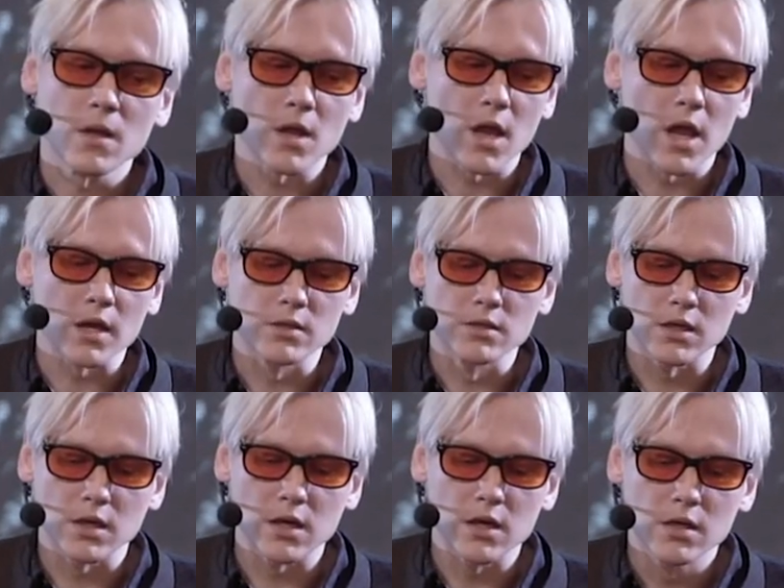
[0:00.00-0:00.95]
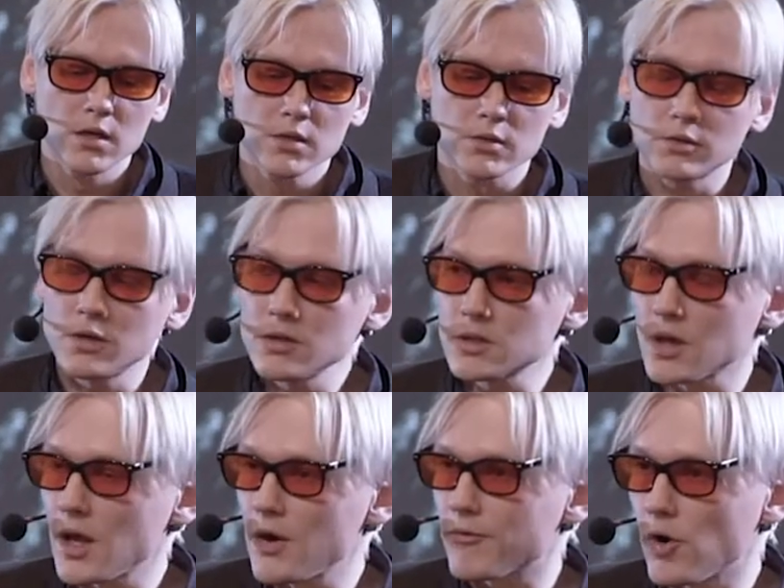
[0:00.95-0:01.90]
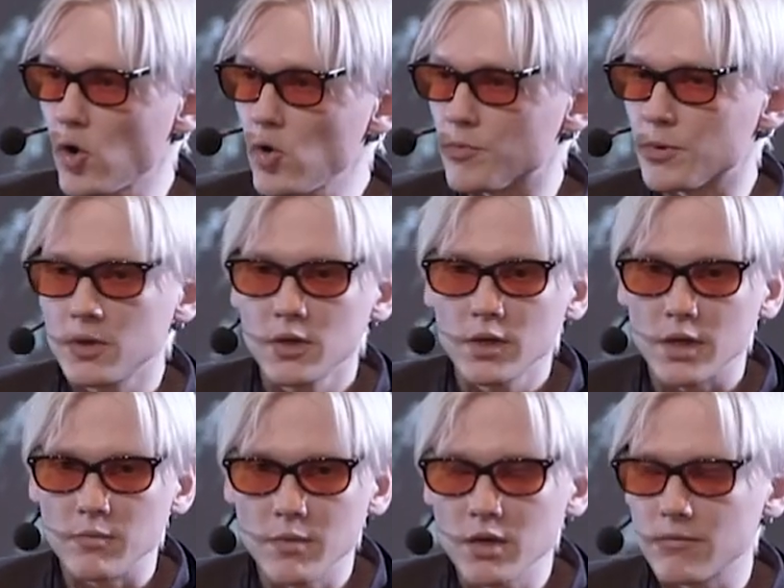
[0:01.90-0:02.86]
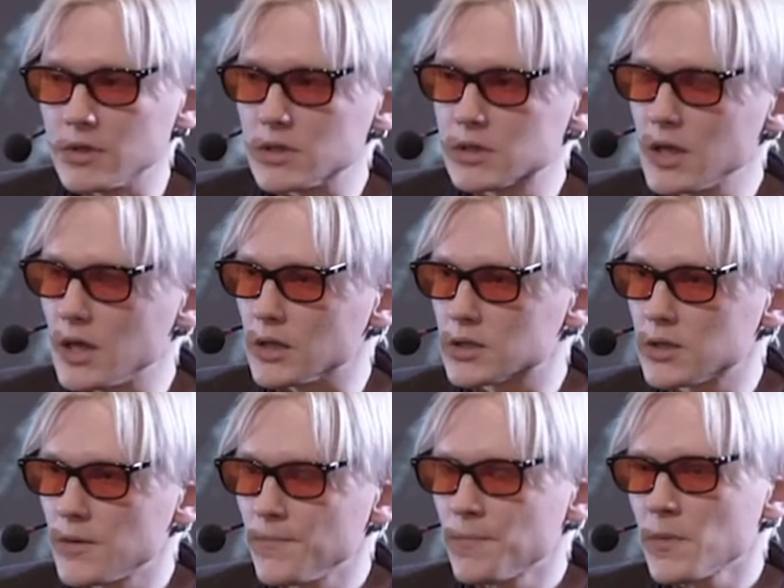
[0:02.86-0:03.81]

And uh, so there's a lot of hope in many of these things,